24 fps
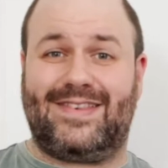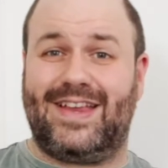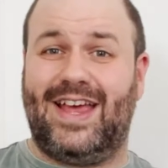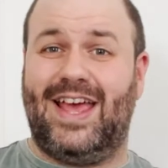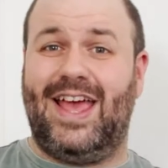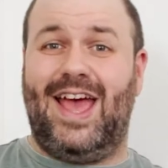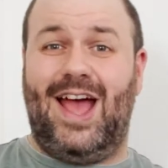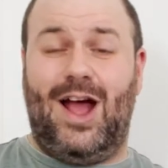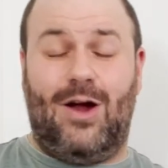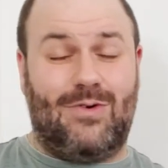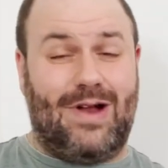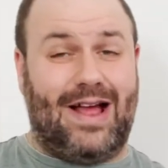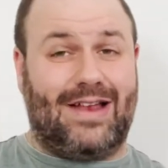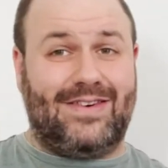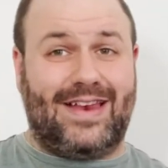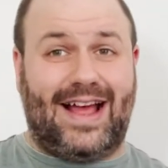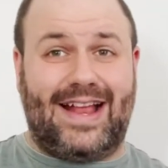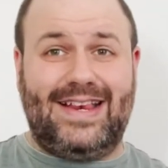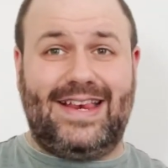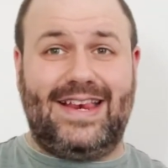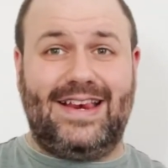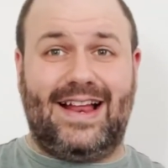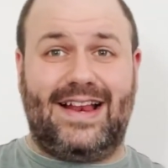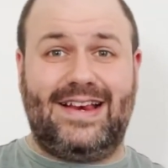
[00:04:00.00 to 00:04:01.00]
around
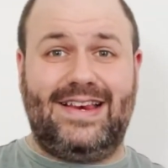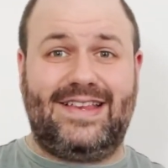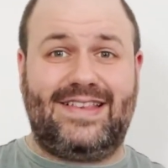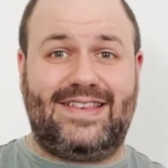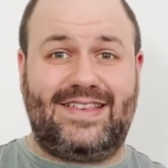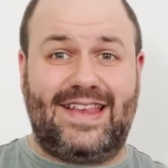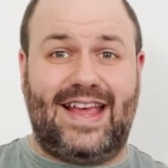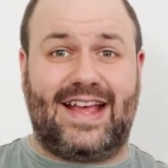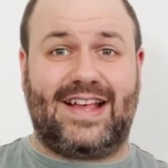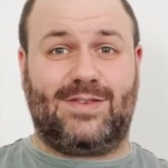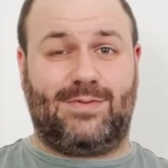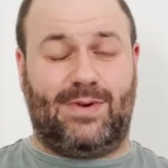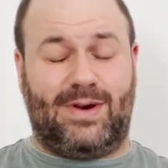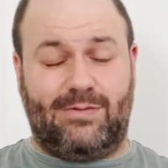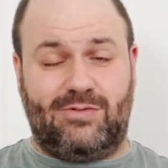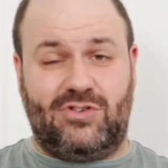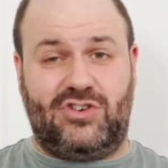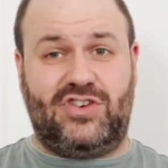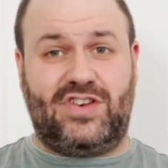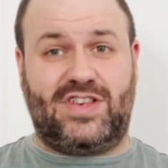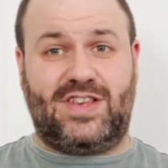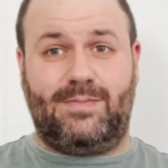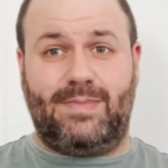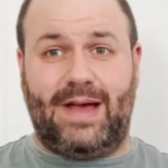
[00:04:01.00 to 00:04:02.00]
1996 when it was
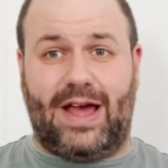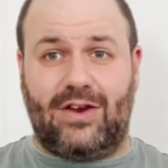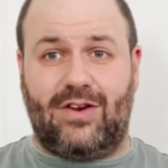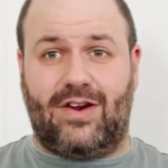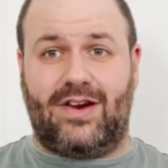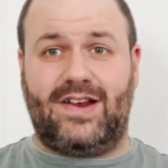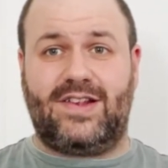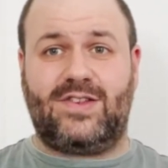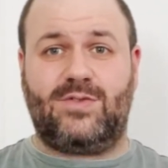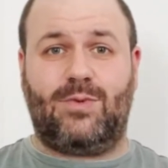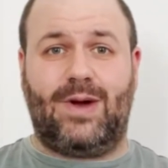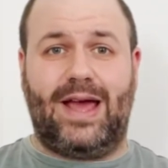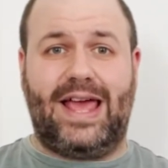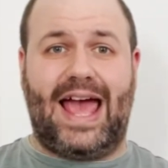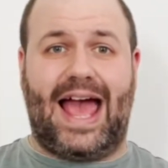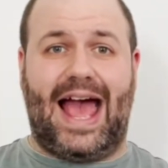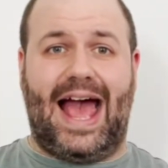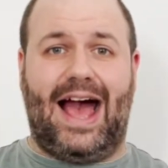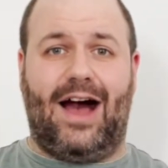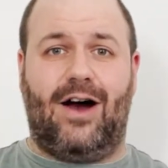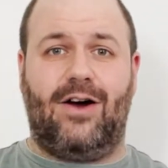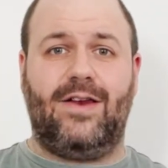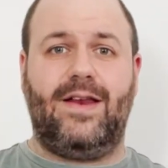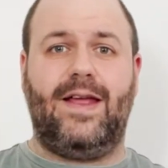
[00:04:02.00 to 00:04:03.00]
just about on its way
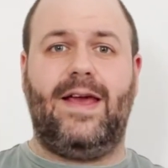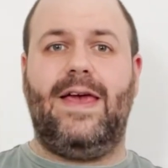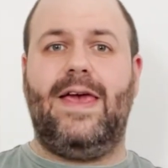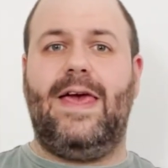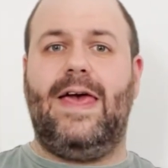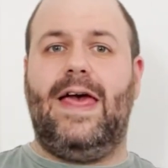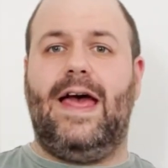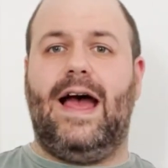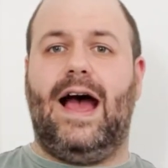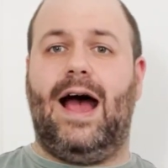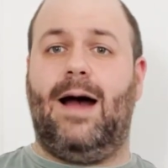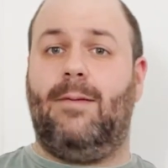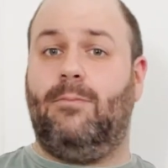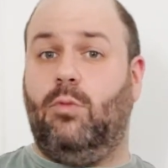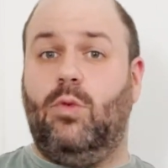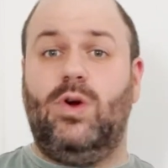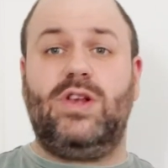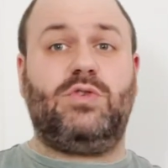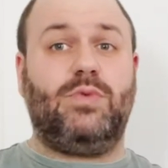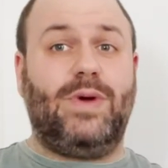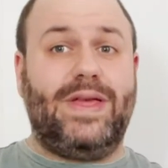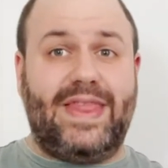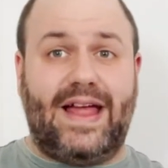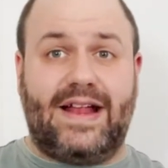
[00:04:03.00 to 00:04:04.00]
out, which we
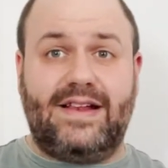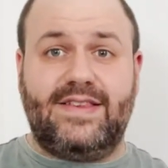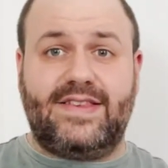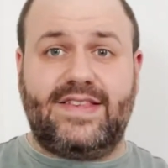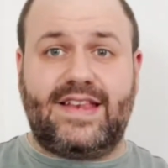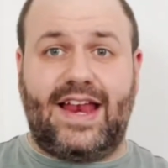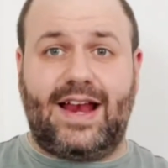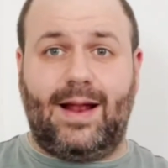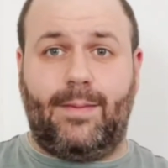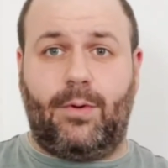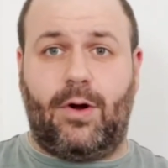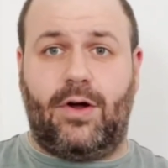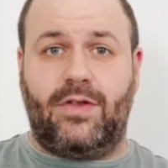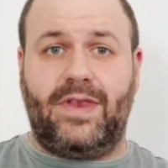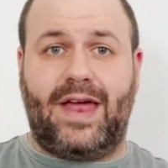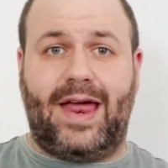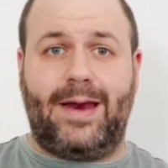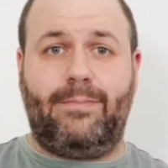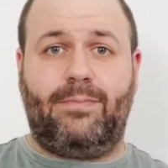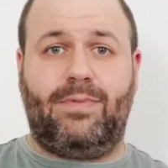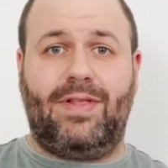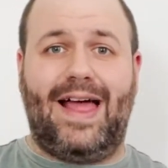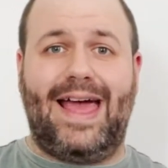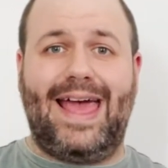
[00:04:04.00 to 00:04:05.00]
then stayed up all night
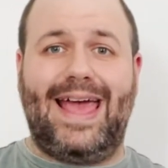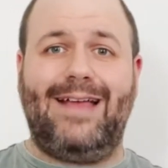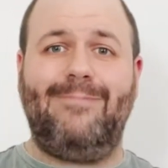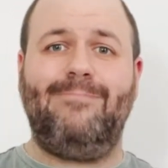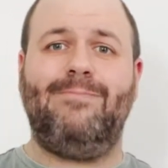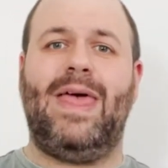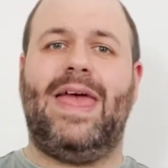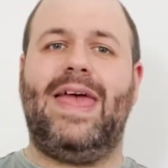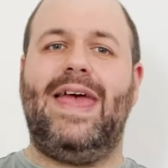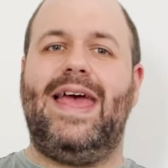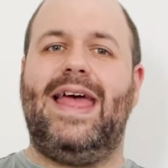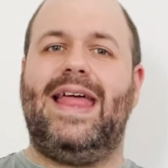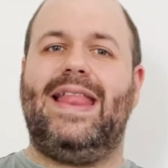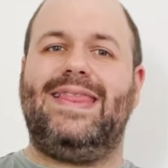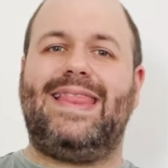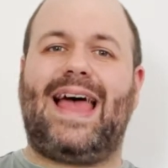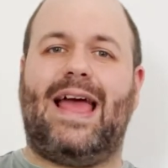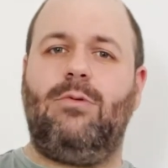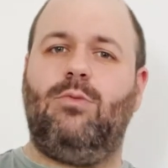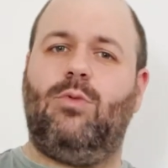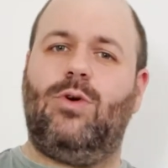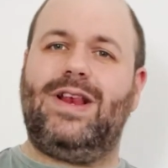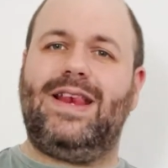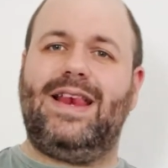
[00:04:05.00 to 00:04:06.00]
playing, I
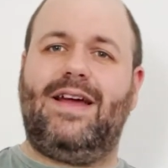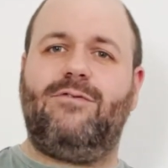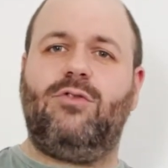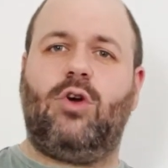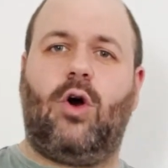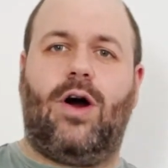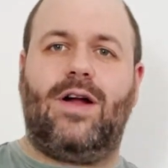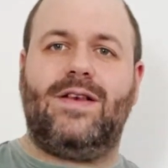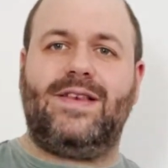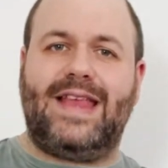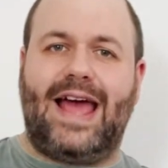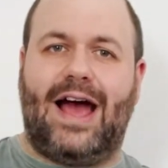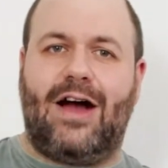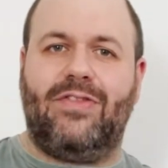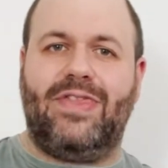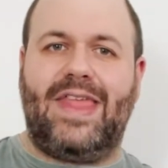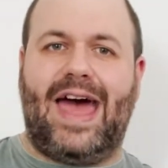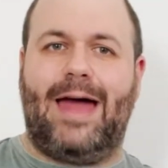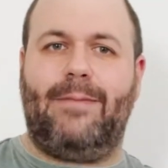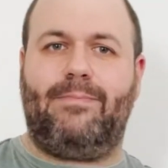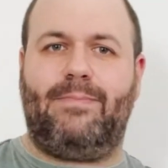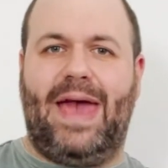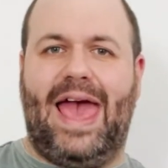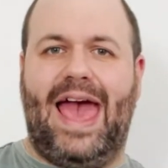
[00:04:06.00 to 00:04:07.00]
wouldn't have gone down that
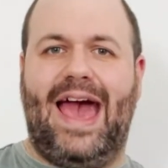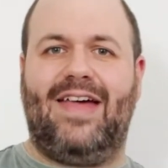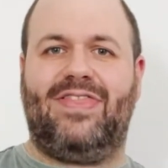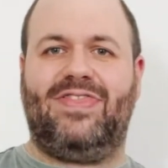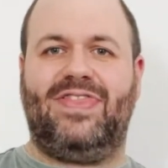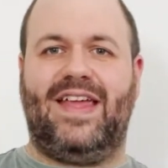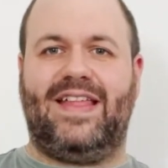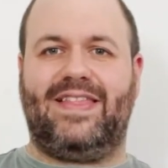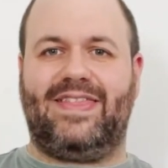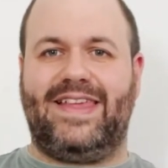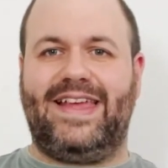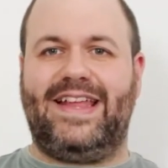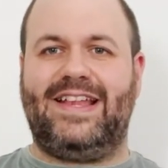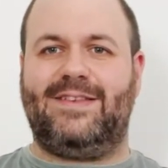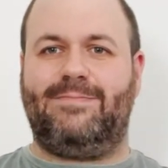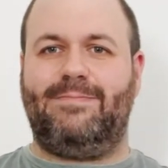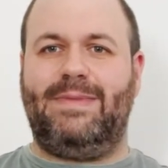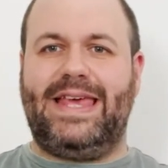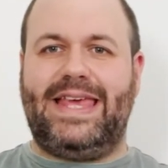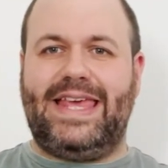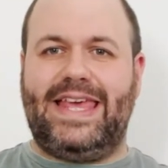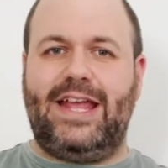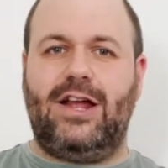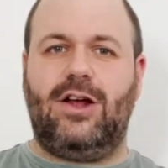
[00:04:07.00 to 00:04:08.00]
path that leads me
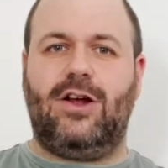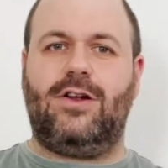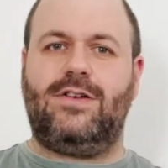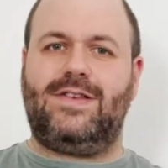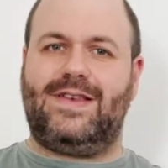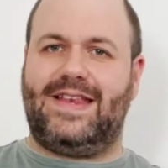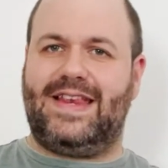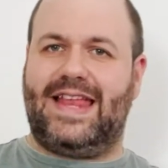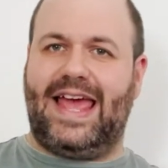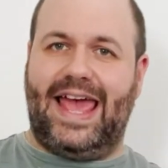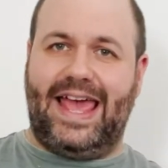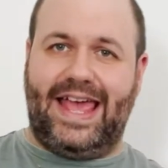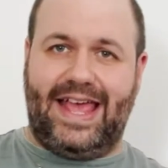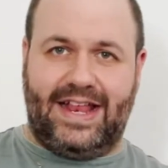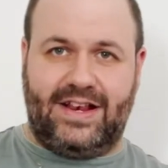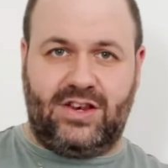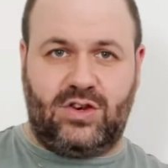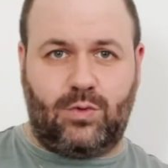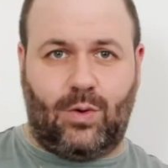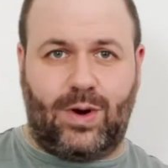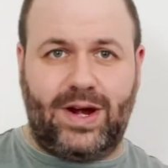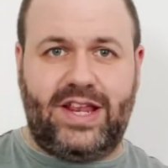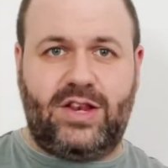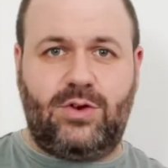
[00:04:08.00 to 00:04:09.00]
here today in
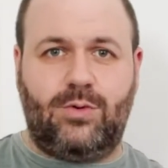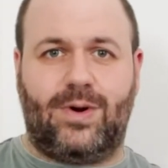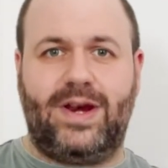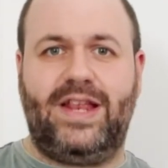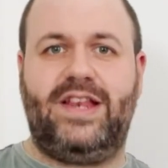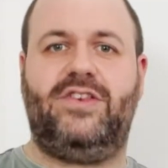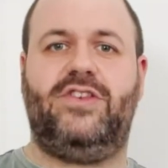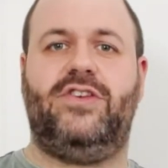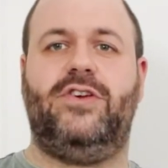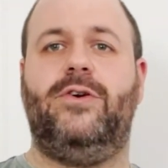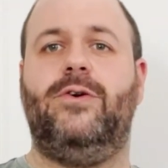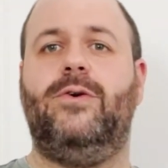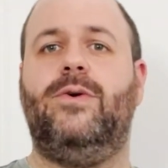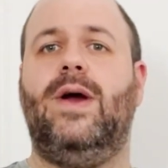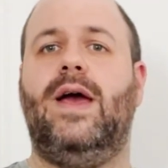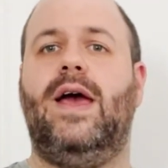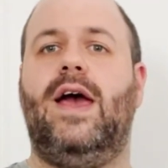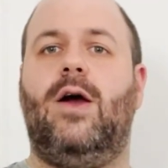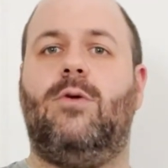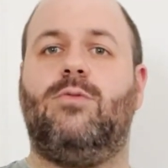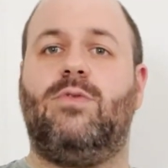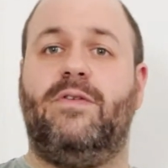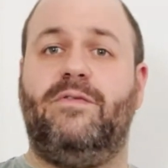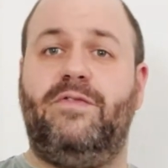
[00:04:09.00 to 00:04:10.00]
2022,
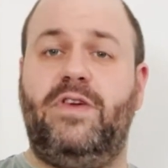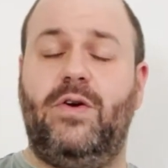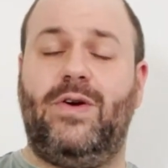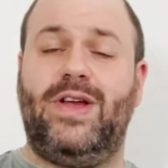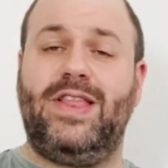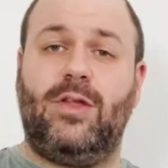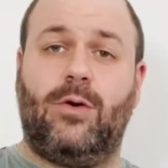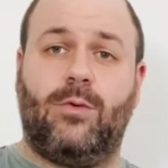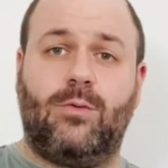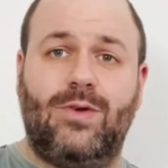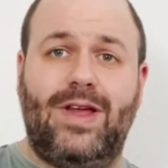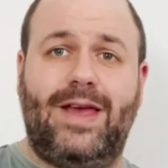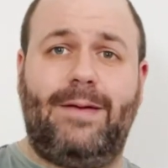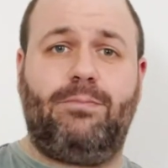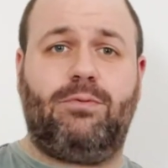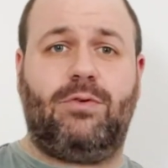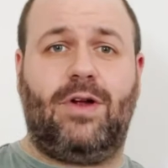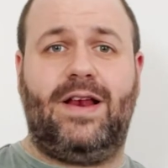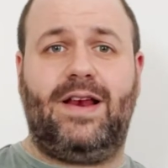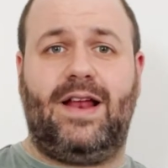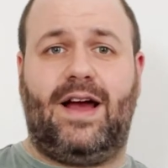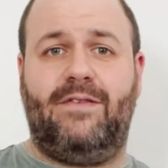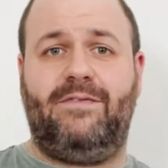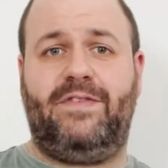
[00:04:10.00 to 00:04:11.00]
reviewing the reprint
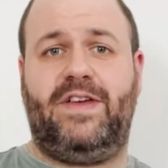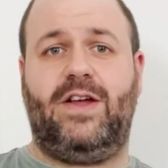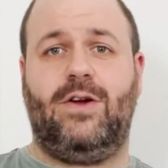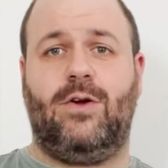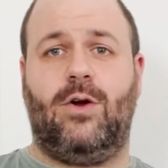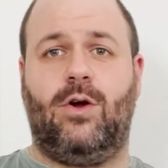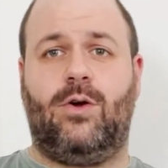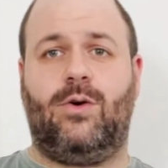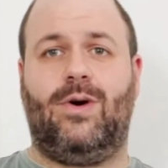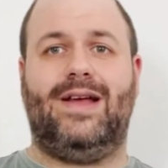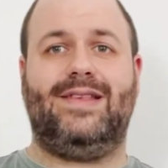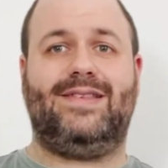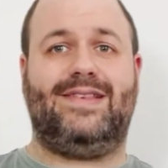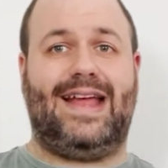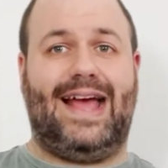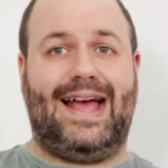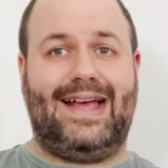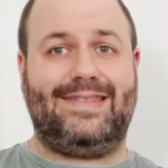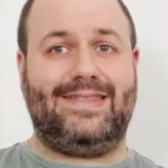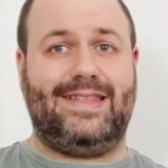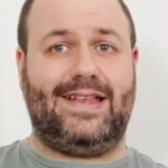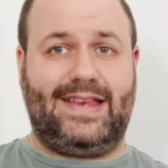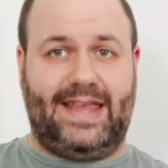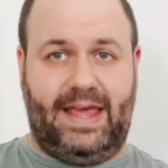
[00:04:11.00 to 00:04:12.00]
of HeroQuest as the
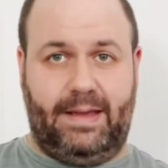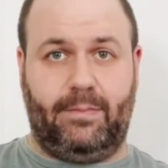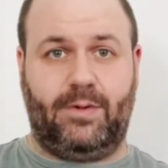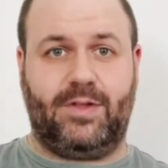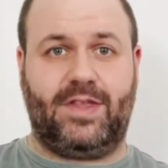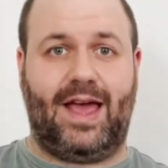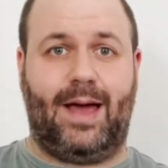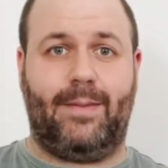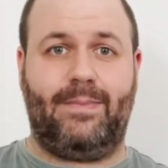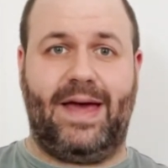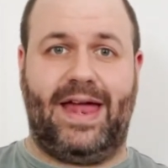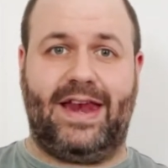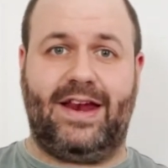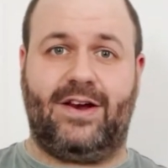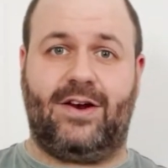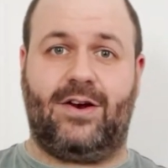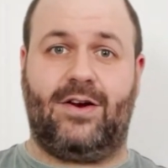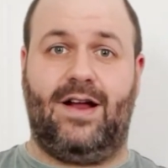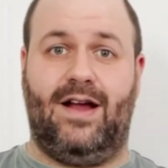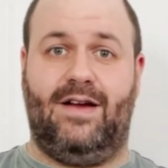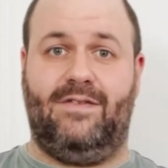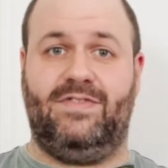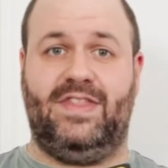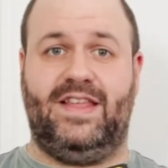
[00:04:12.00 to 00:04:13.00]
tabletop editor
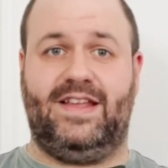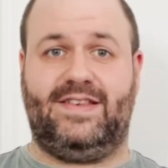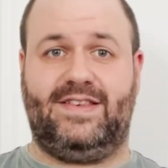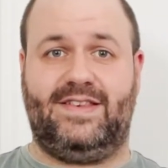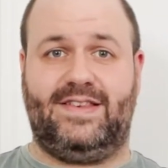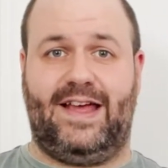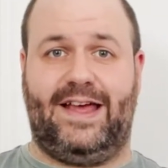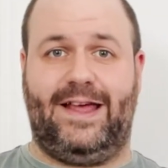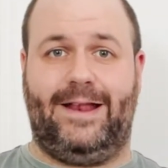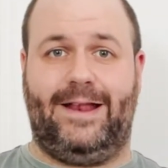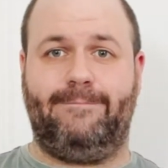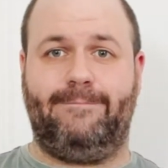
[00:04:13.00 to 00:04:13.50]
of this site.